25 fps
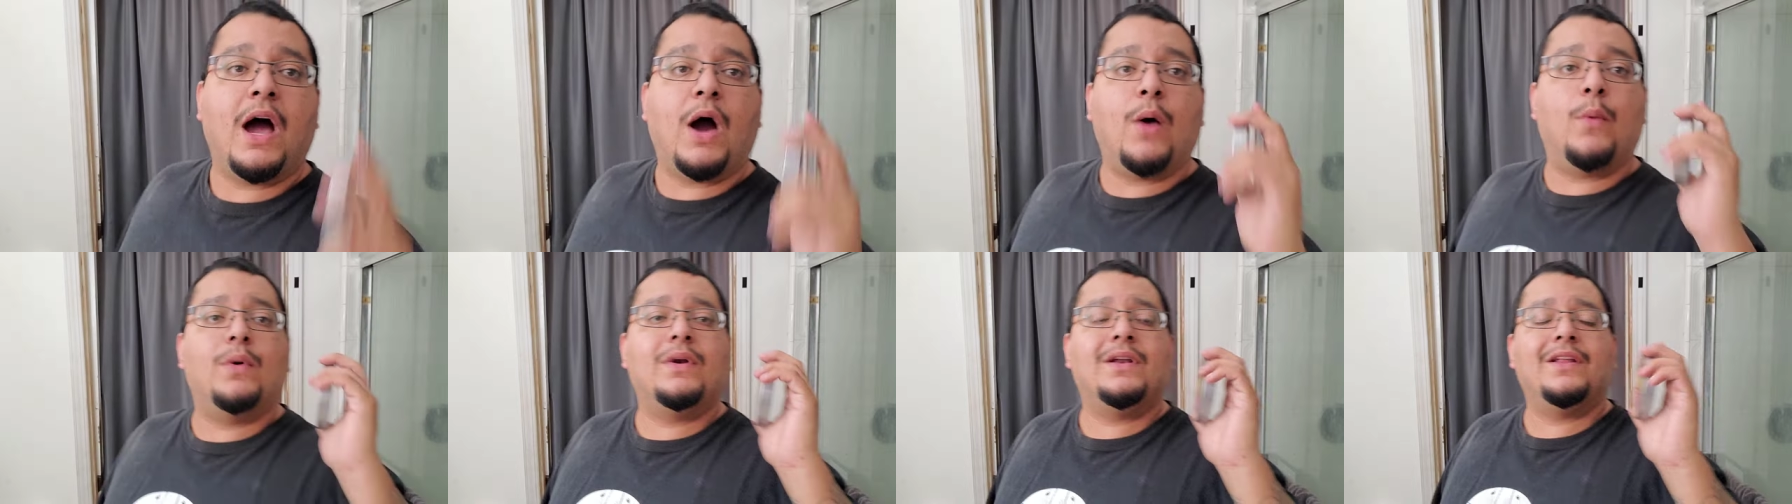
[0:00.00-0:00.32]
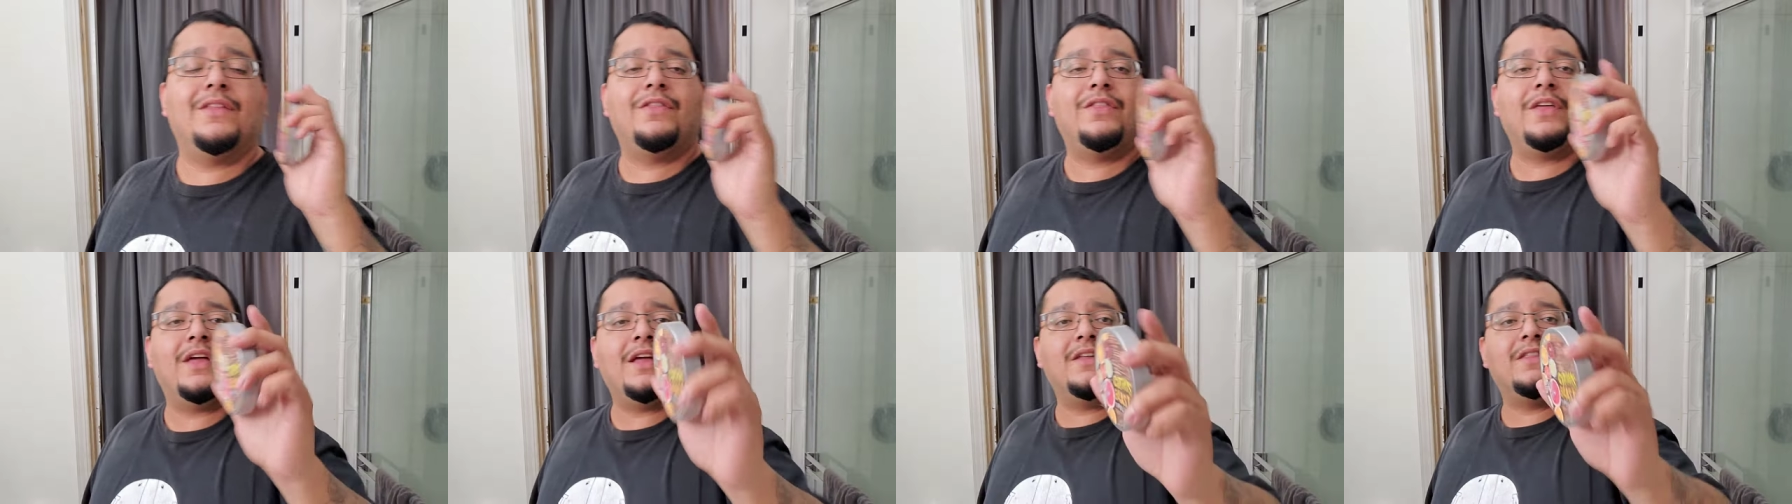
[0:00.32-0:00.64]
I want to
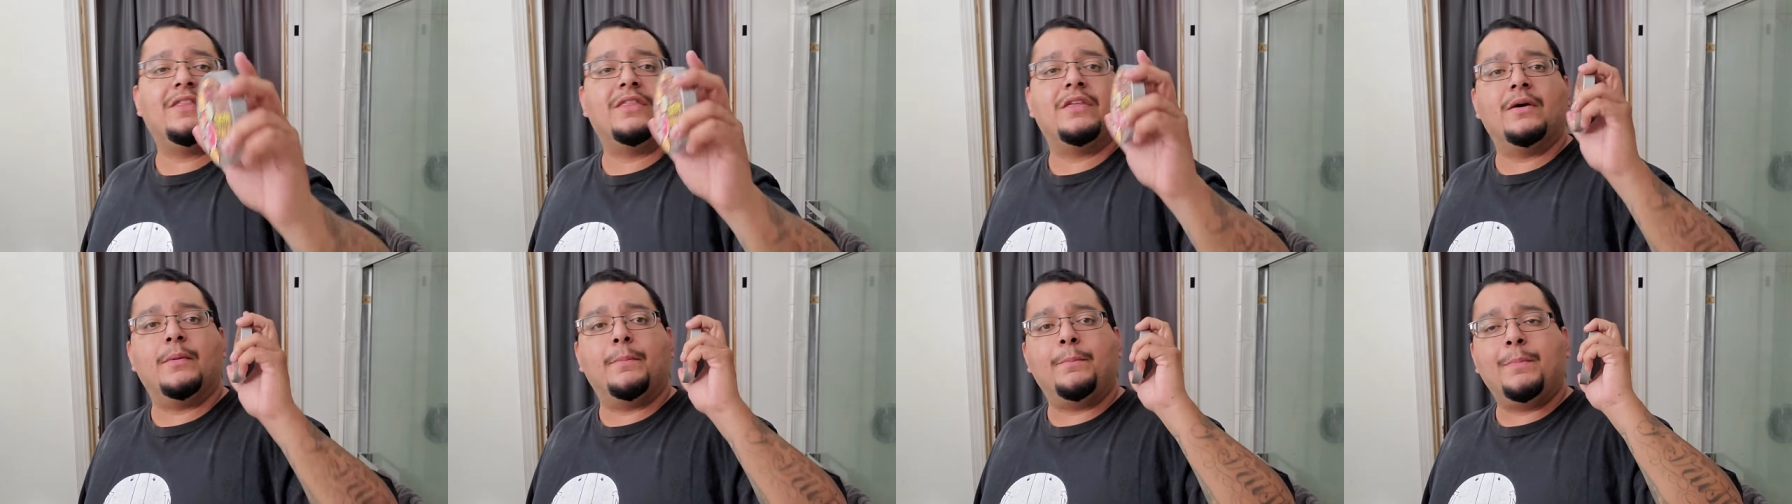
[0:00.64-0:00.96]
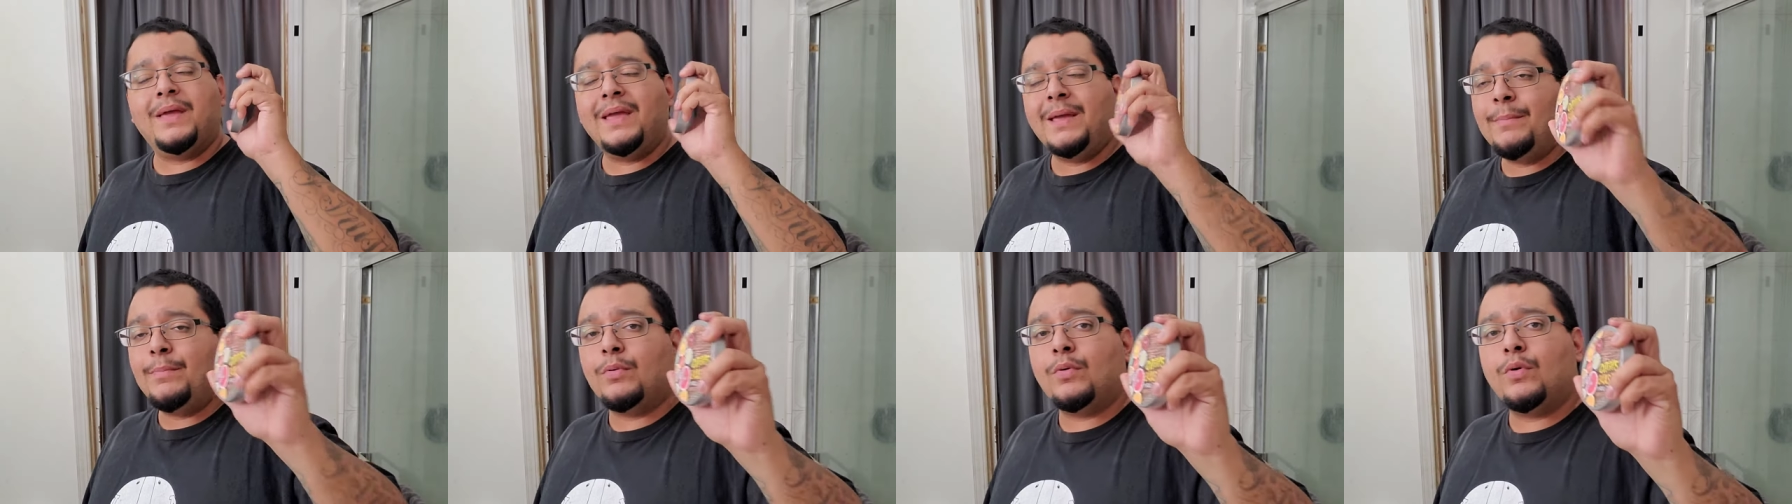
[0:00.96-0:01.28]
thank the
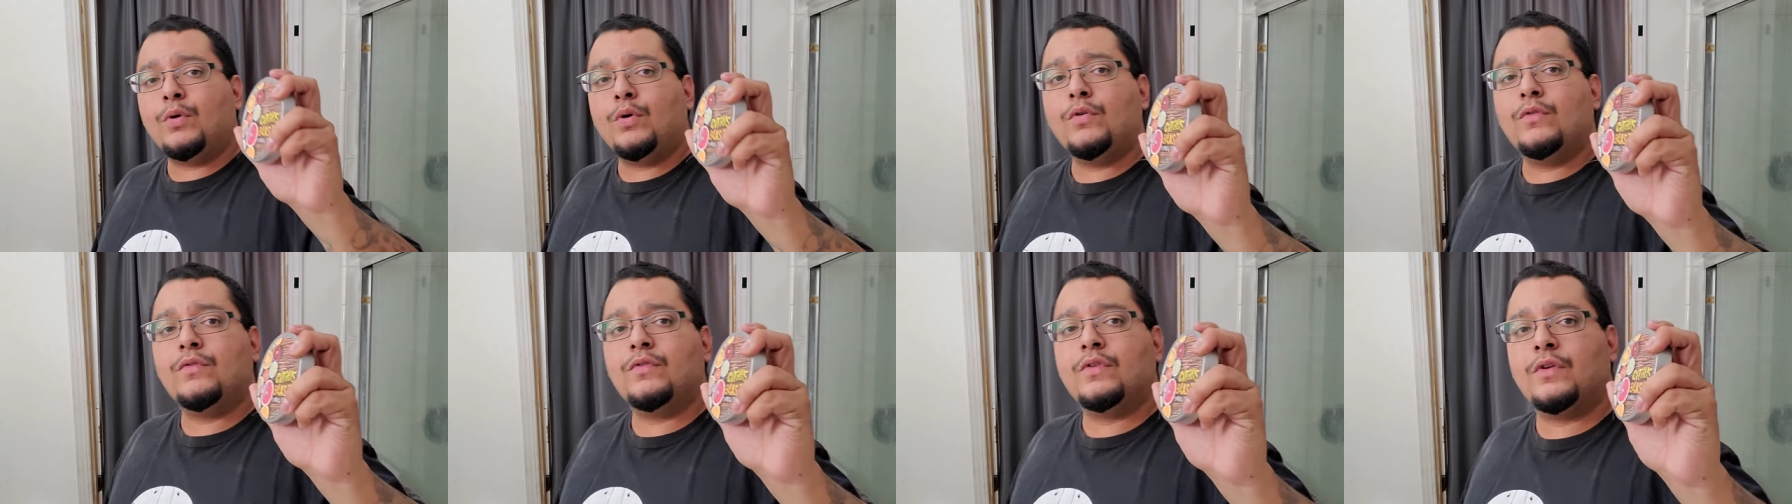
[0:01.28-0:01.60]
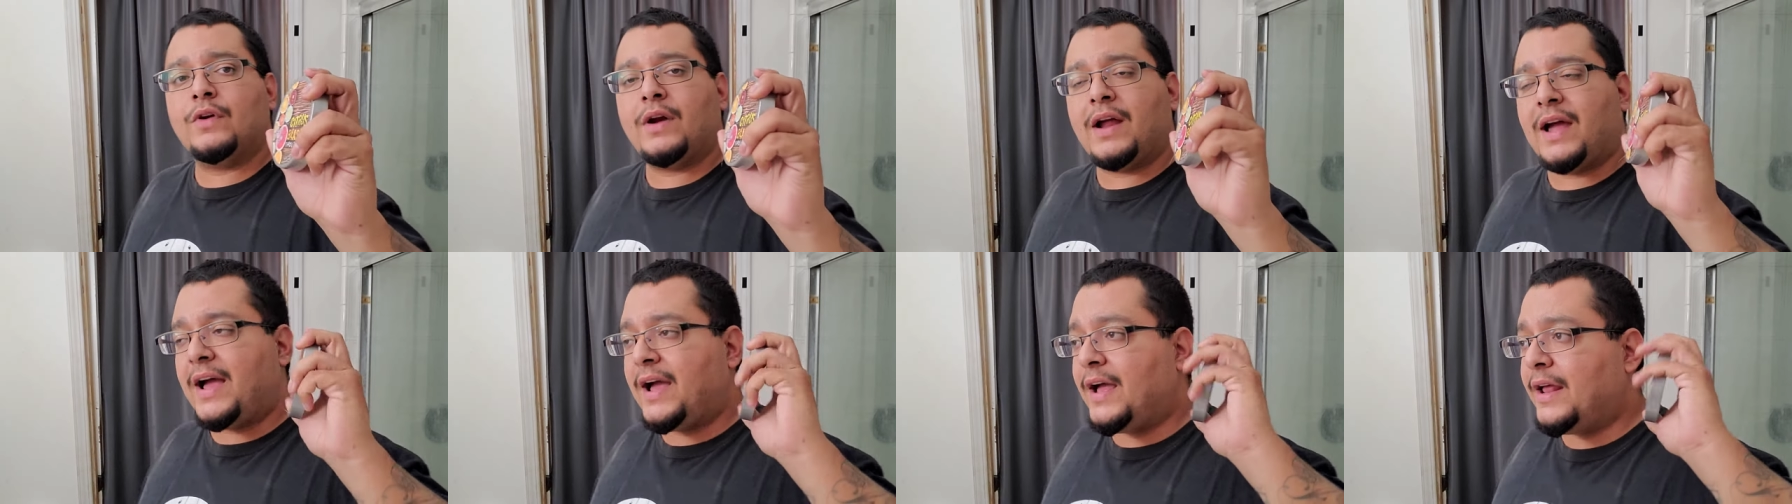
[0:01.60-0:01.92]
people
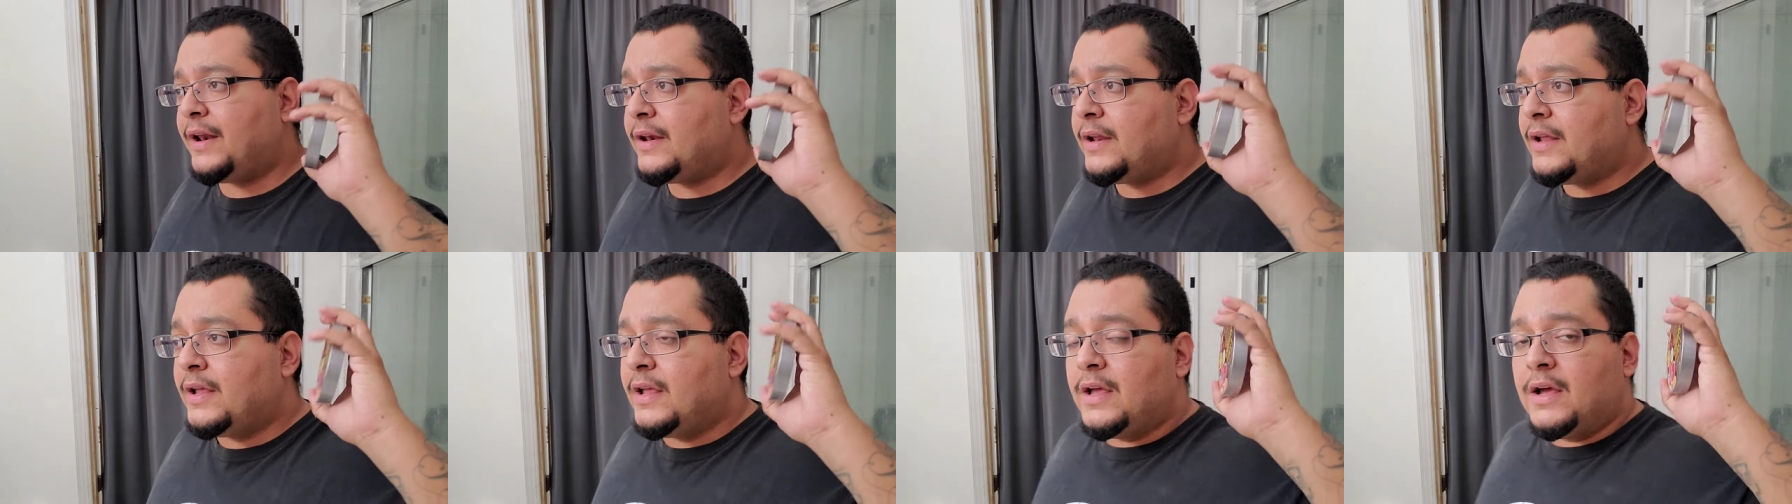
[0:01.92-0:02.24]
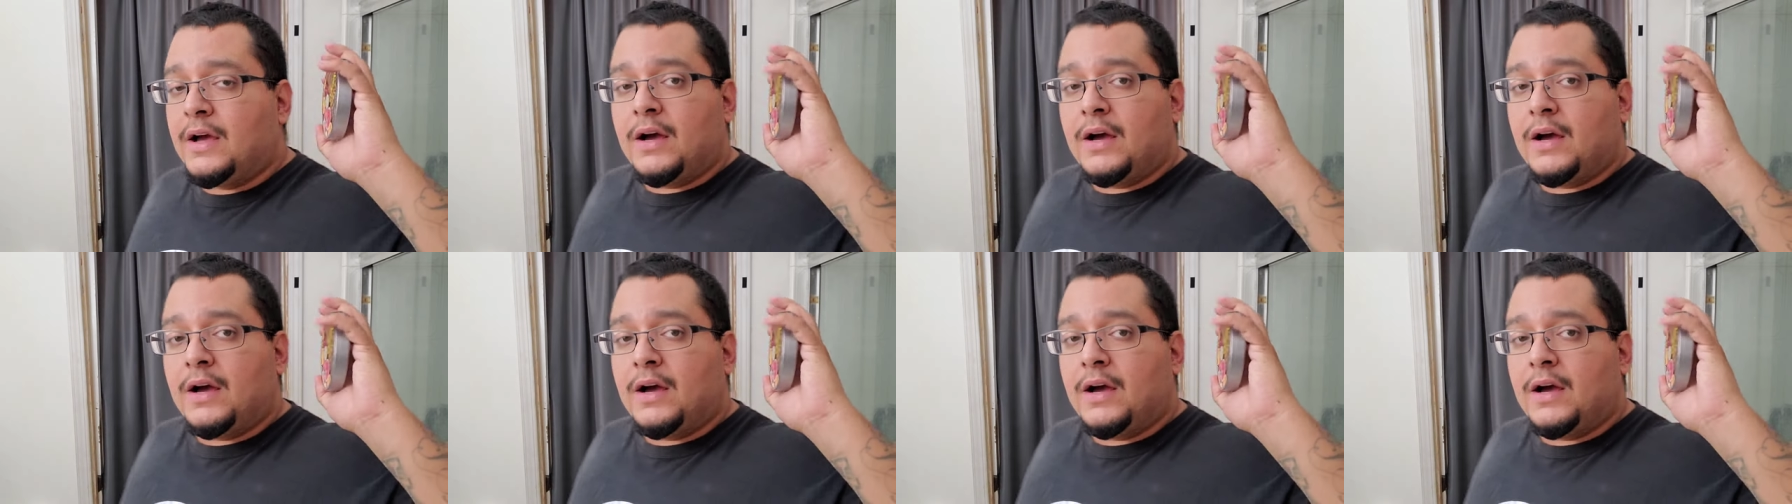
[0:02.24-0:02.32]
over at